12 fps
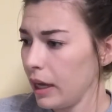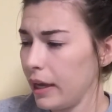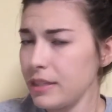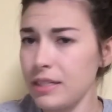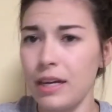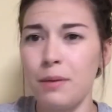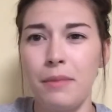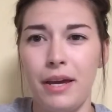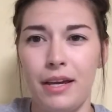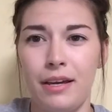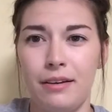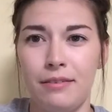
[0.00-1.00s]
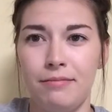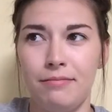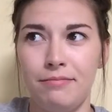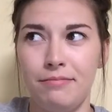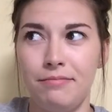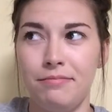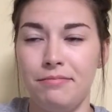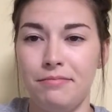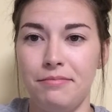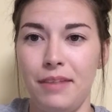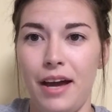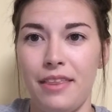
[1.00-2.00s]
it's going to make,
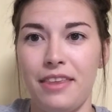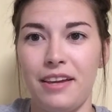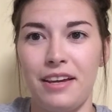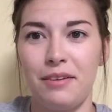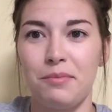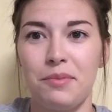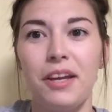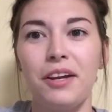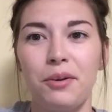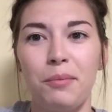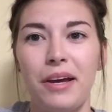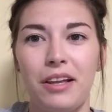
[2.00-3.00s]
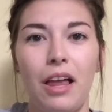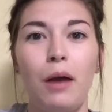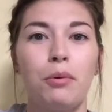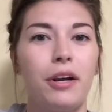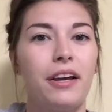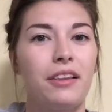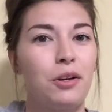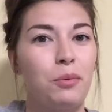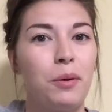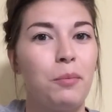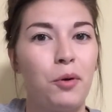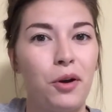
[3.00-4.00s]
I think it'll make library a little
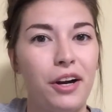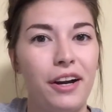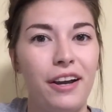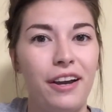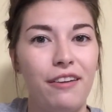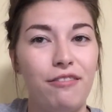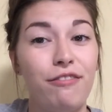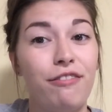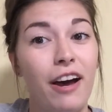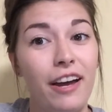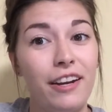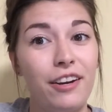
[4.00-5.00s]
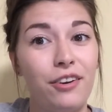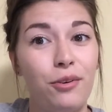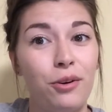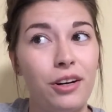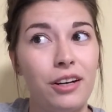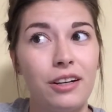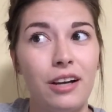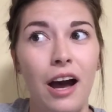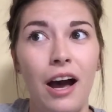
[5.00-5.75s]
bit more fun or